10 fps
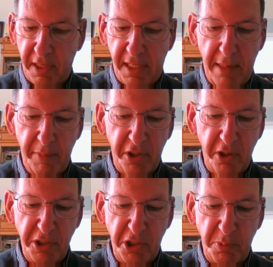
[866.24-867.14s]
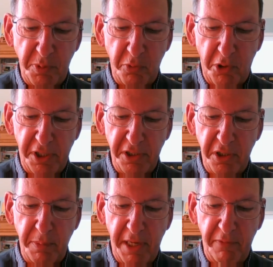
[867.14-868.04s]
Common Cause has been working
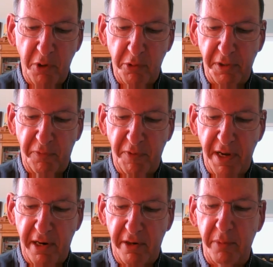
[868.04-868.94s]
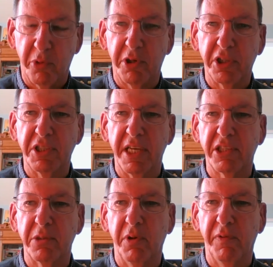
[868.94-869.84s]
to make voting fair and more
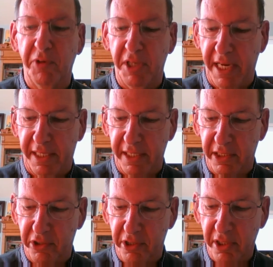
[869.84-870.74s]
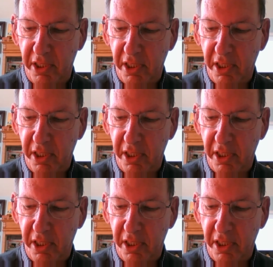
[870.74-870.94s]
accessible for decades,